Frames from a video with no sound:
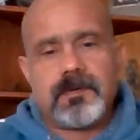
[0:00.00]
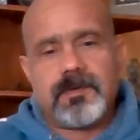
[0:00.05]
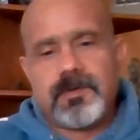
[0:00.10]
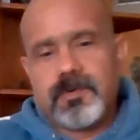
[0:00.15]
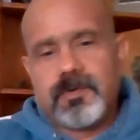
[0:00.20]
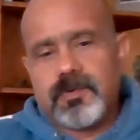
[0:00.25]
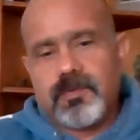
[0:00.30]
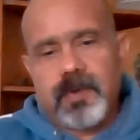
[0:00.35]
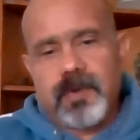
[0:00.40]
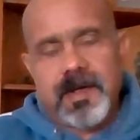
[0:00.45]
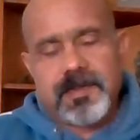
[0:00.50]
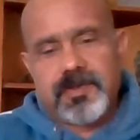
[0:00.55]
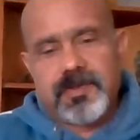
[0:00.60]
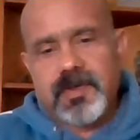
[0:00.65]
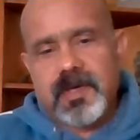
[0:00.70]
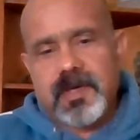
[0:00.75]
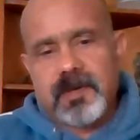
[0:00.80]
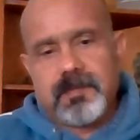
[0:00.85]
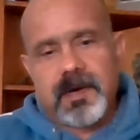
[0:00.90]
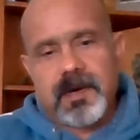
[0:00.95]
the right
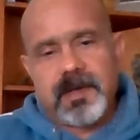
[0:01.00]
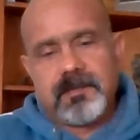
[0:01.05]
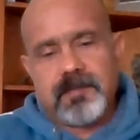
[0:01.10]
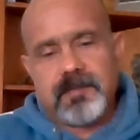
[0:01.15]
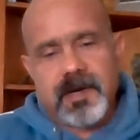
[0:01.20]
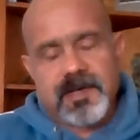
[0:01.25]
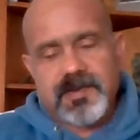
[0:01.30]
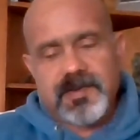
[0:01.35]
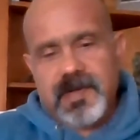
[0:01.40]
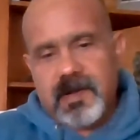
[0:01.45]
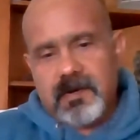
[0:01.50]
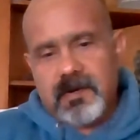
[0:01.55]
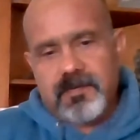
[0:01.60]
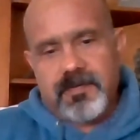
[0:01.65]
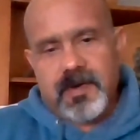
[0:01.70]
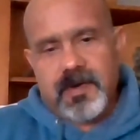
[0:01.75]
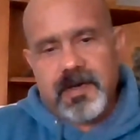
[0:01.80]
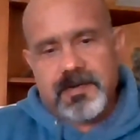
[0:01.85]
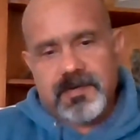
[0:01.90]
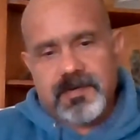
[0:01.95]
thing by
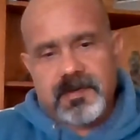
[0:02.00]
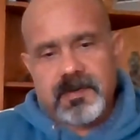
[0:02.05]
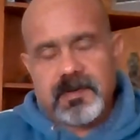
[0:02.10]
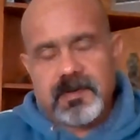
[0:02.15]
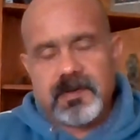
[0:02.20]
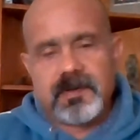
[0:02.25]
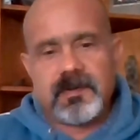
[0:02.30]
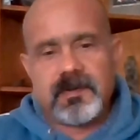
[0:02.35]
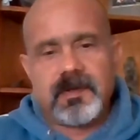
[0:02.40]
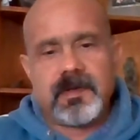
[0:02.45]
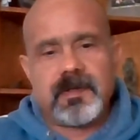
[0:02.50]
sacrificing